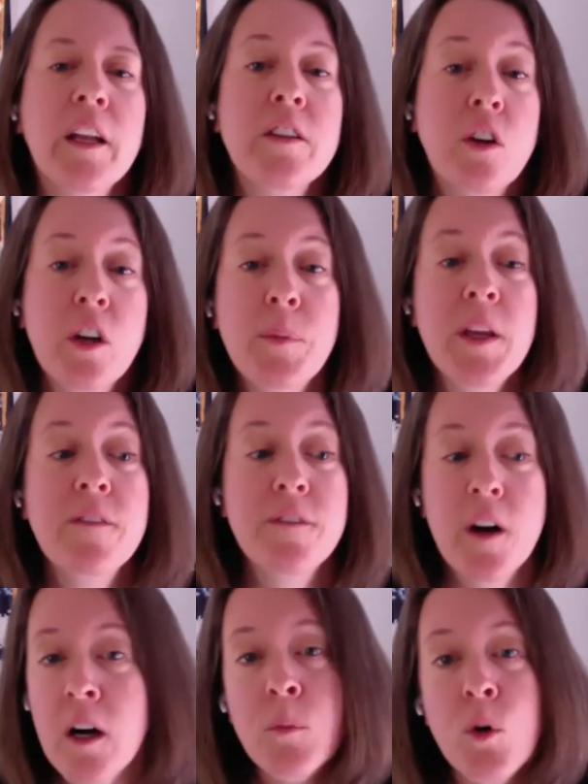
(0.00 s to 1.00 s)
That's going to be
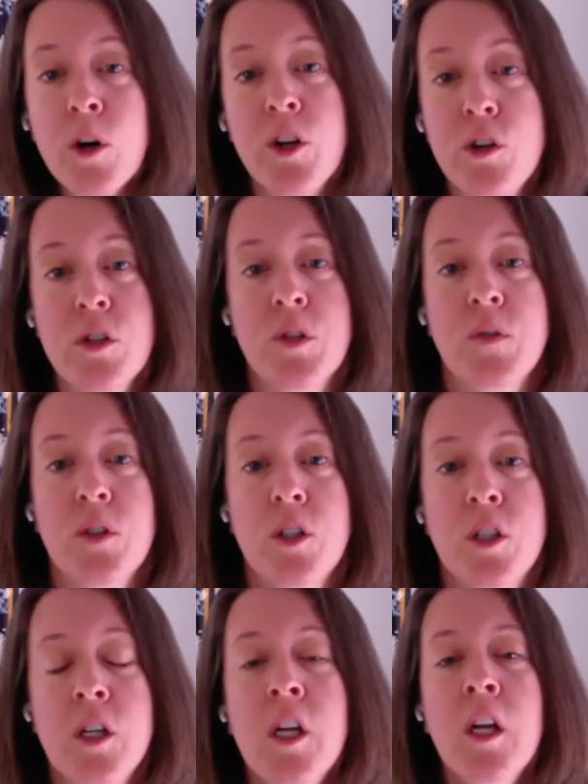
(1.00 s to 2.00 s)
far more
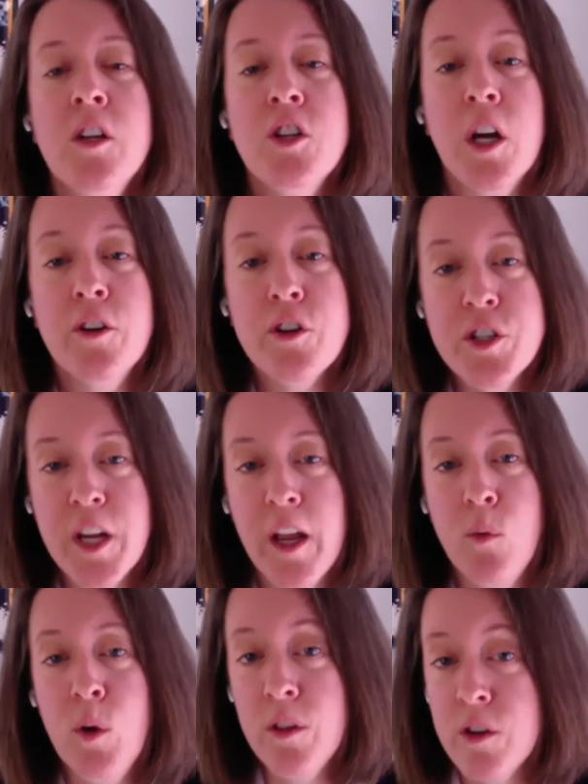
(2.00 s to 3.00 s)
useful to
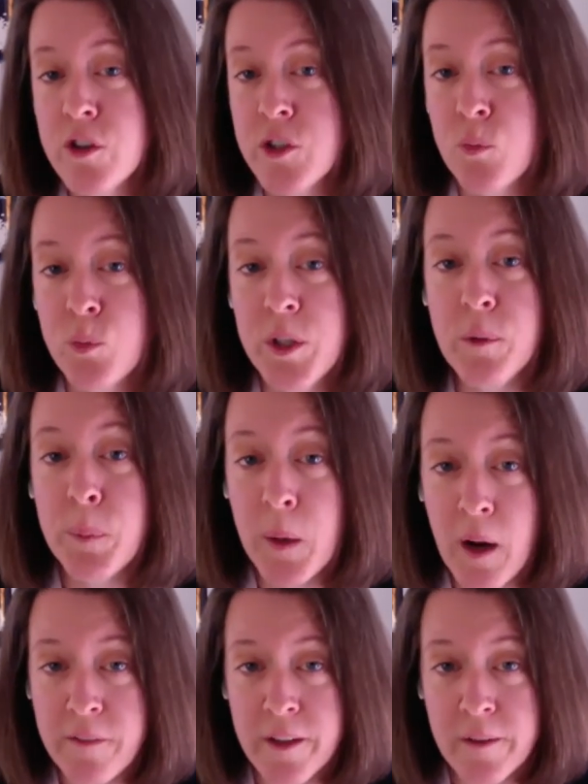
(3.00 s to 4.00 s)
understand whether there's a real
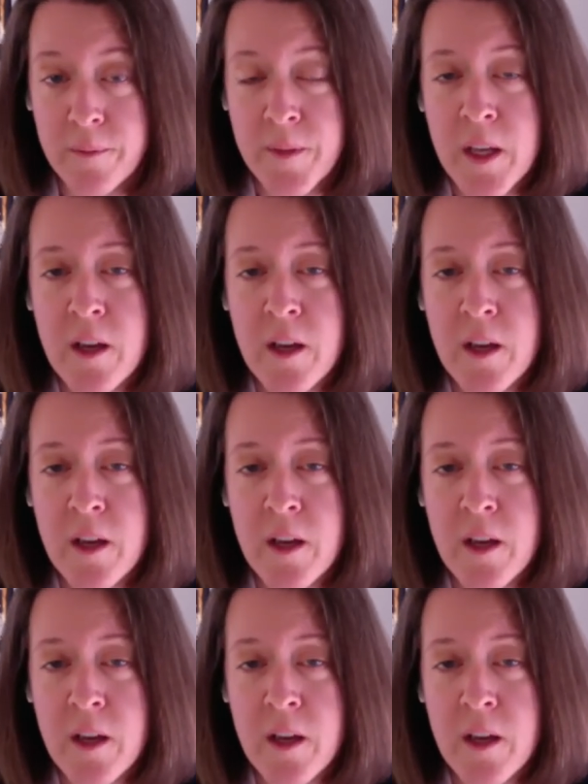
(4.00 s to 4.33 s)
profit.